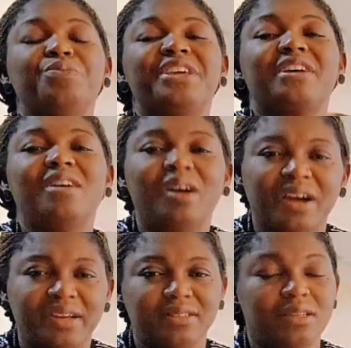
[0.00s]

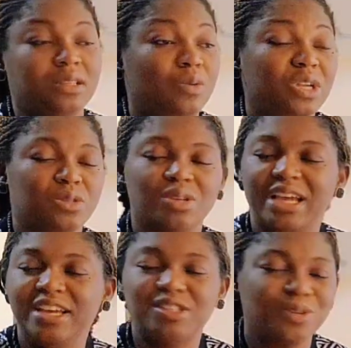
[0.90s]
kind in our thought. I
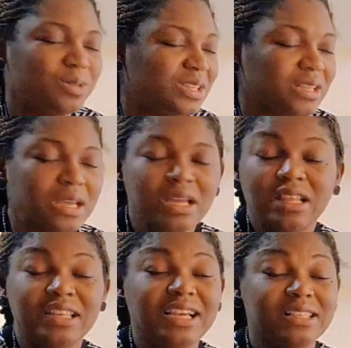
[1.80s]
told
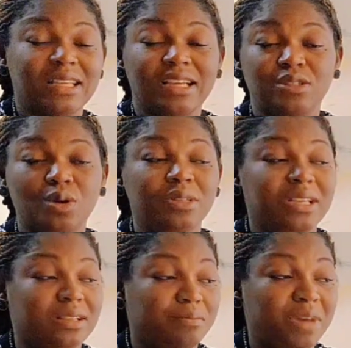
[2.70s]

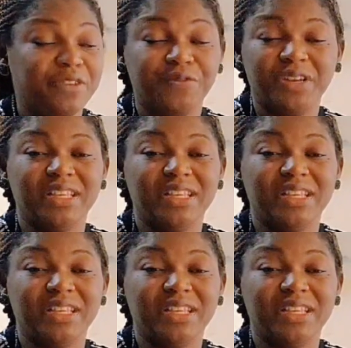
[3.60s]
my friend,